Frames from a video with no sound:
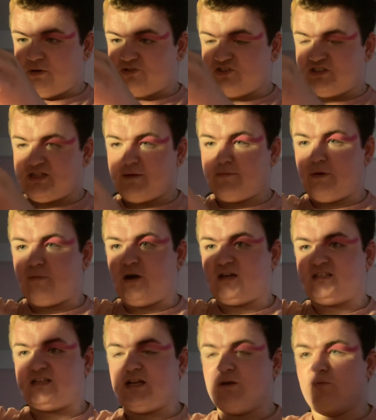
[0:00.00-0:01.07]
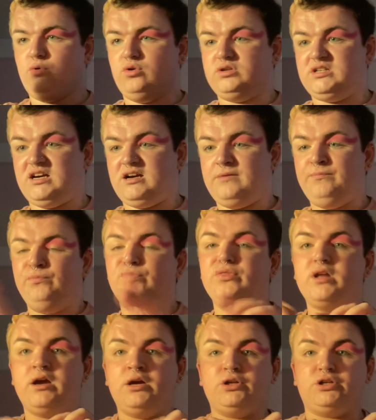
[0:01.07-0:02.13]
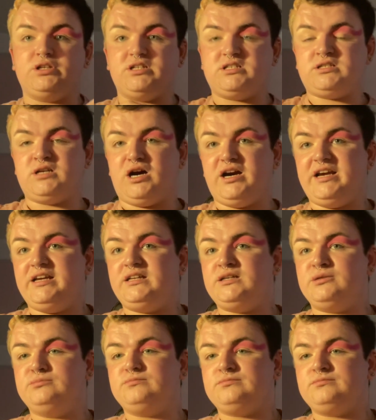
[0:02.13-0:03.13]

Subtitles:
I'll just tip my micellar water to the side.